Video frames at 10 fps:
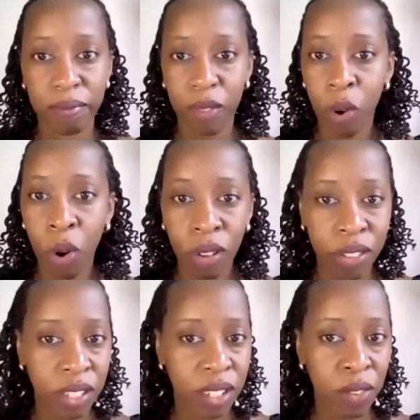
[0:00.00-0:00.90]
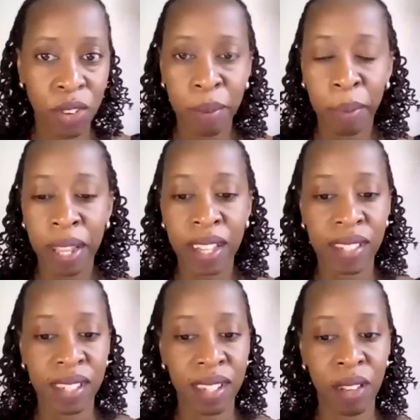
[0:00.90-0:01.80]
all the different players
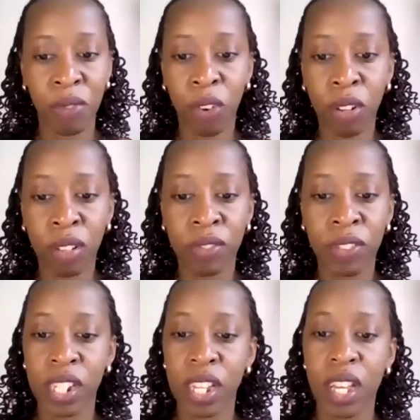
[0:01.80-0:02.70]
that are involved,